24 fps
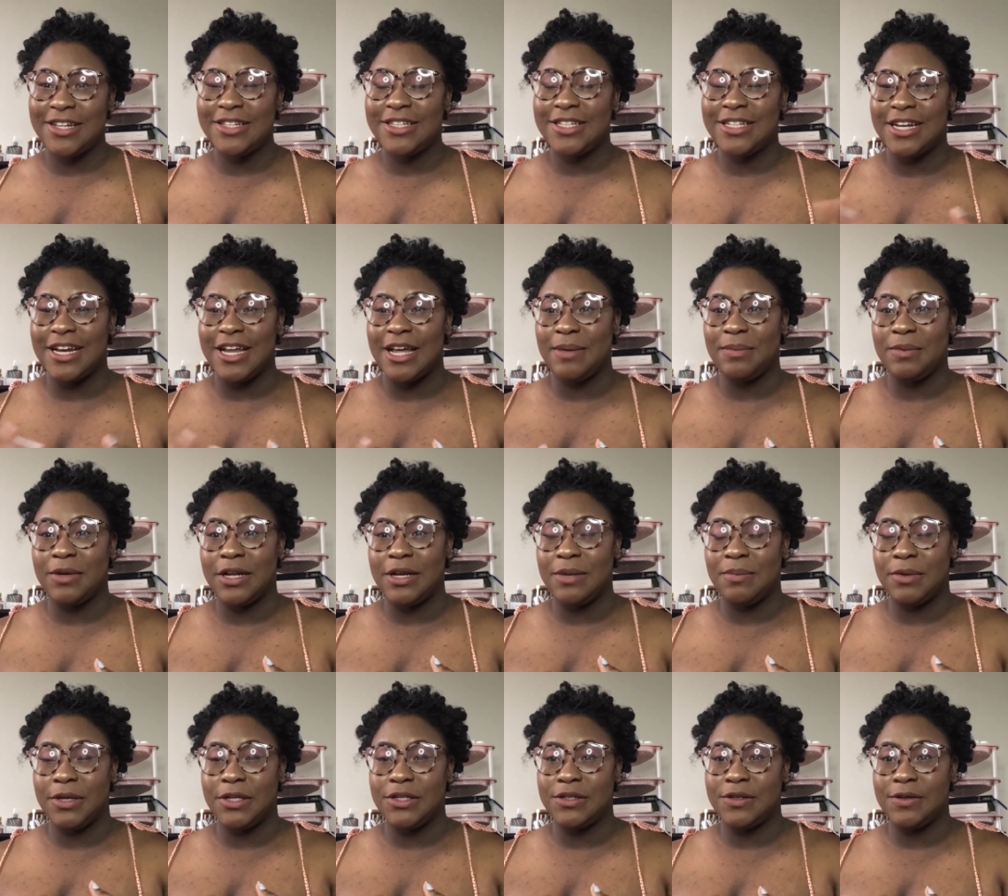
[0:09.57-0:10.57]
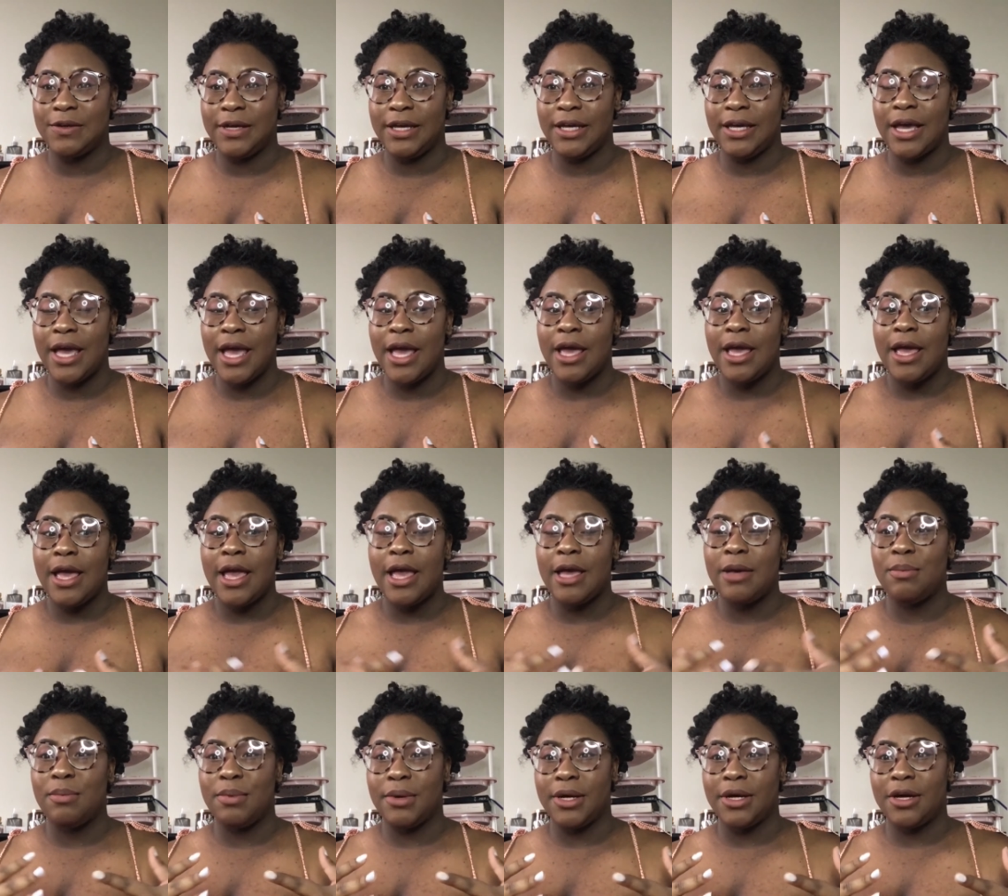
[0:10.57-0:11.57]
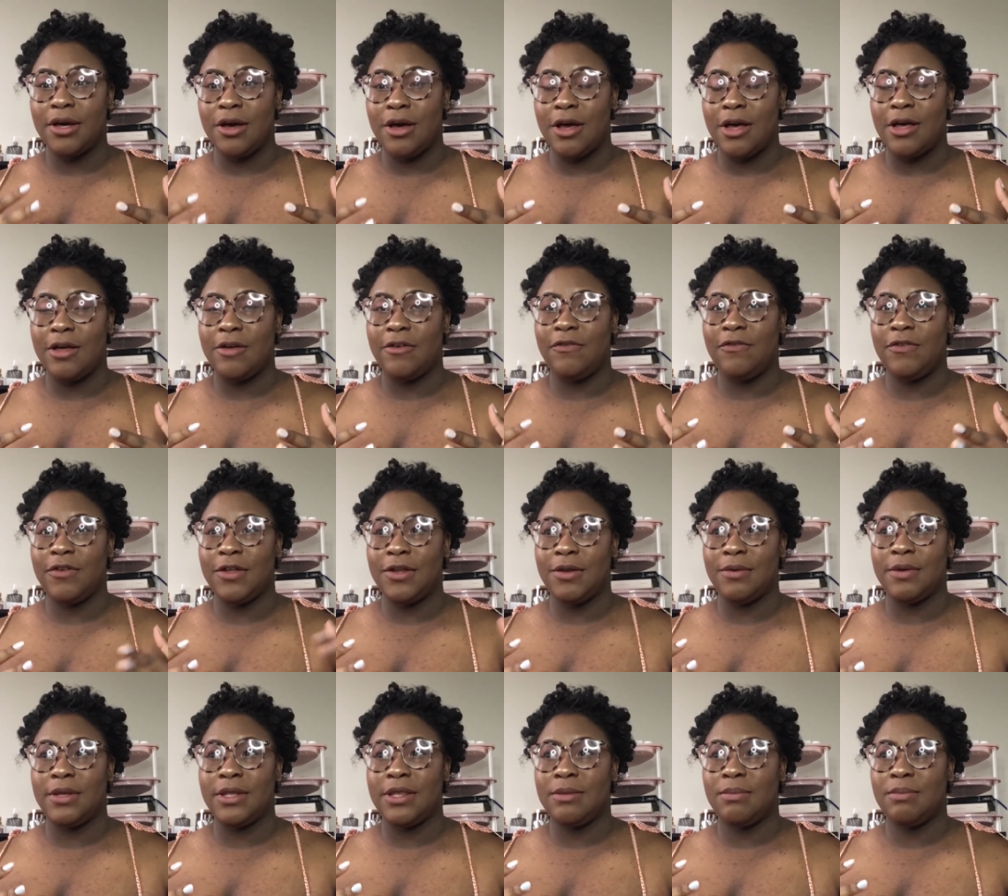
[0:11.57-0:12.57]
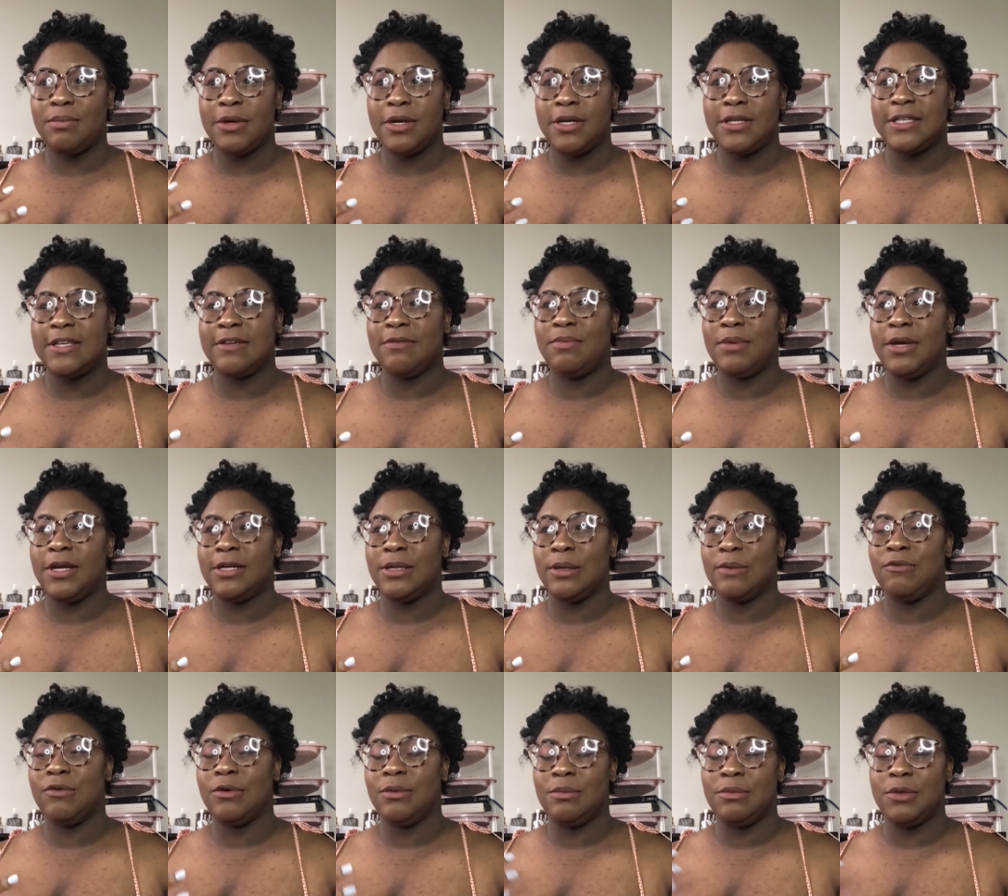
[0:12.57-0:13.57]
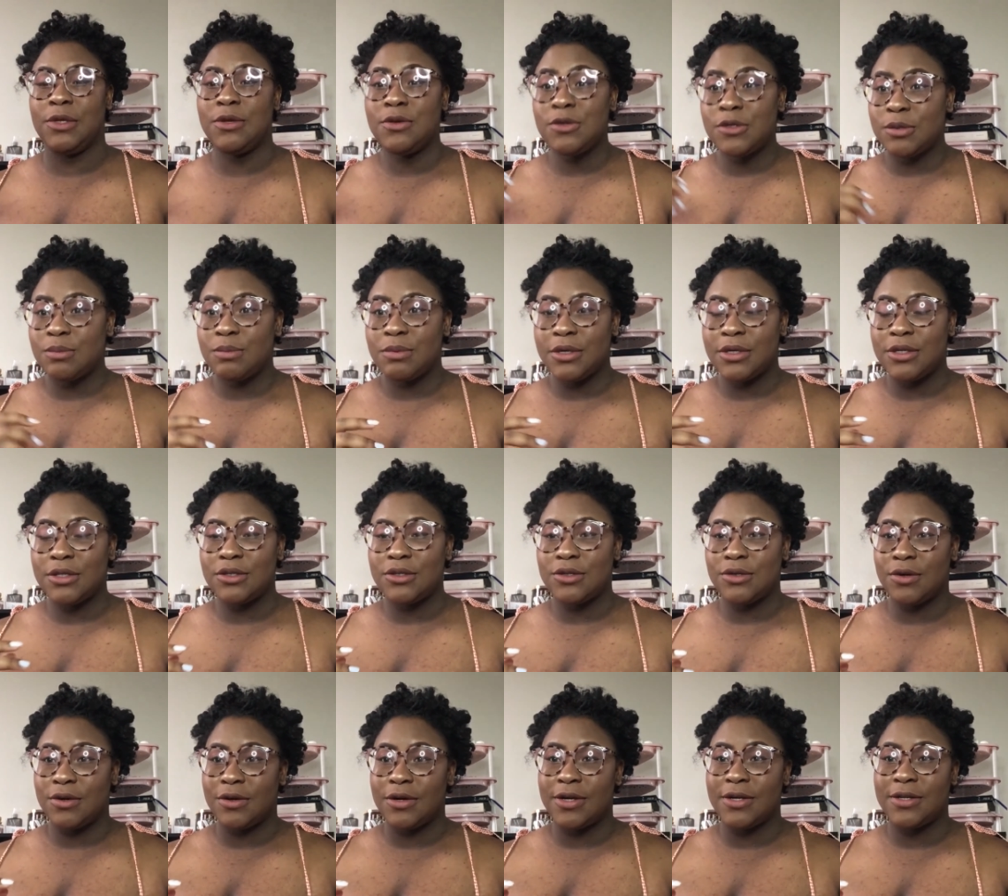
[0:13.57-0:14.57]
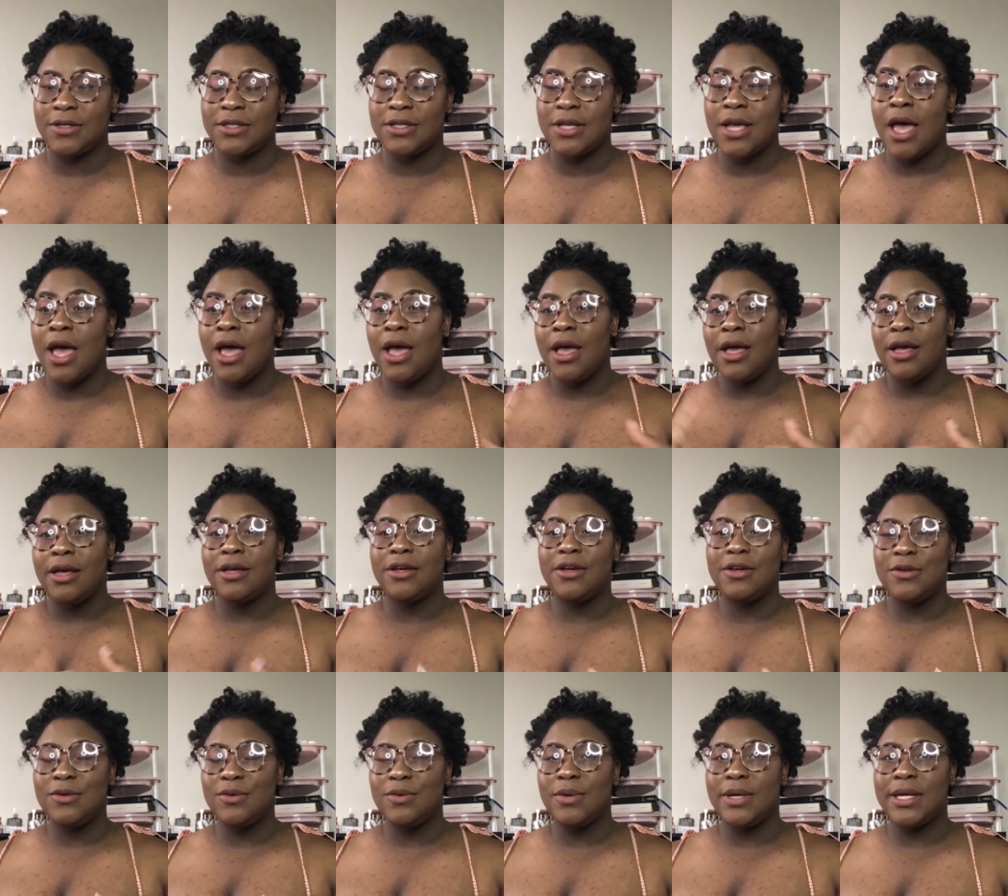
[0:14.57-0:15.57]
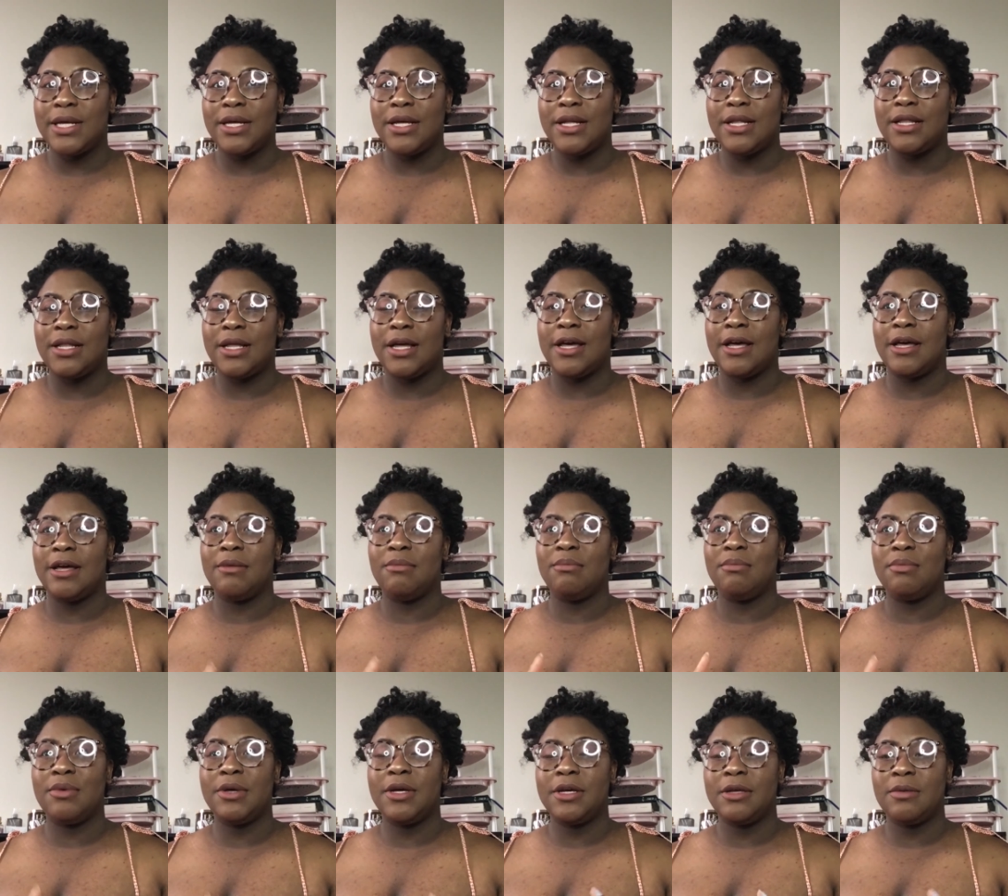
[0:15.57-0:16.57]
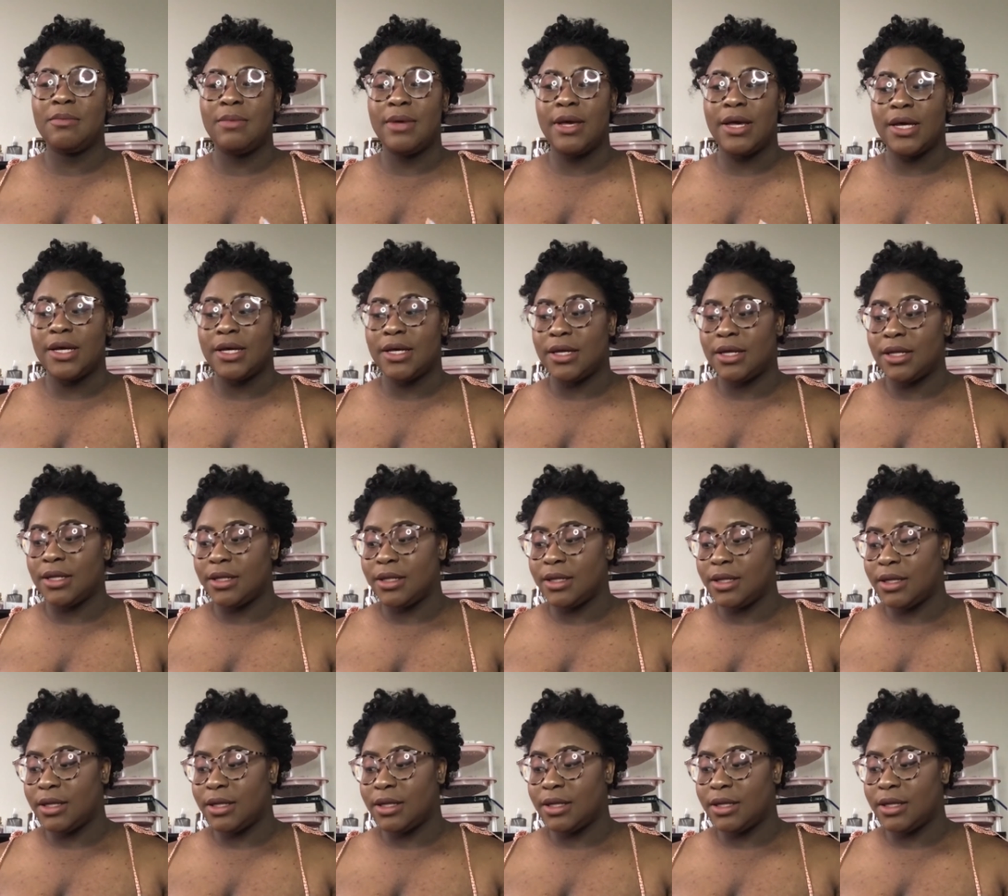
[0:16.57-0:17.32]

Today I'm going to be doing a book haul filled with books I picked up from used bookstores, Goodwill, Book Mail.